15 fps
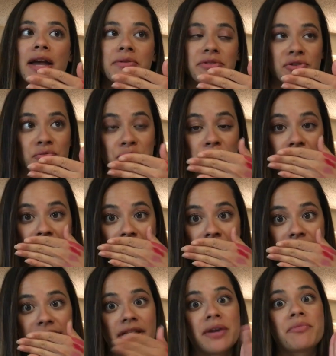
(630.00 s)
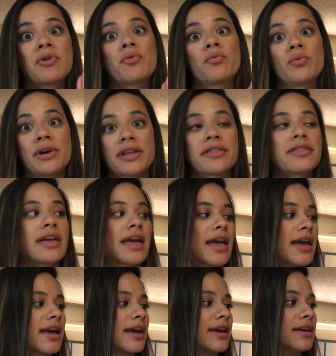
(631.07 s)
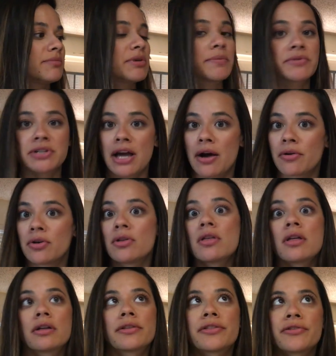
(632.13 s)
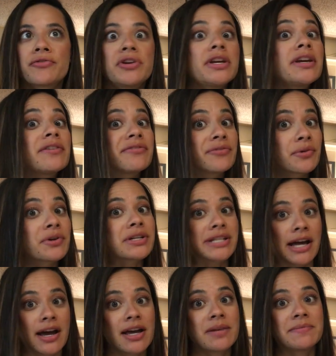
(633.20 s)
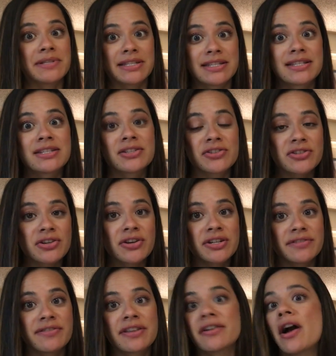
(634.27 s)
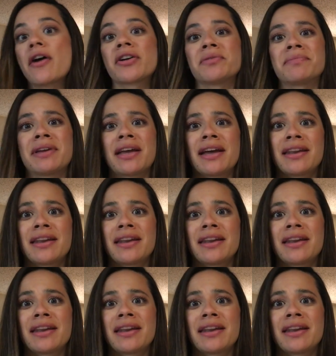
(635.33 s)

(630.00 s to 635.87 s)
you blot them with a paper towel 3-4 times, it still started to feather out on me.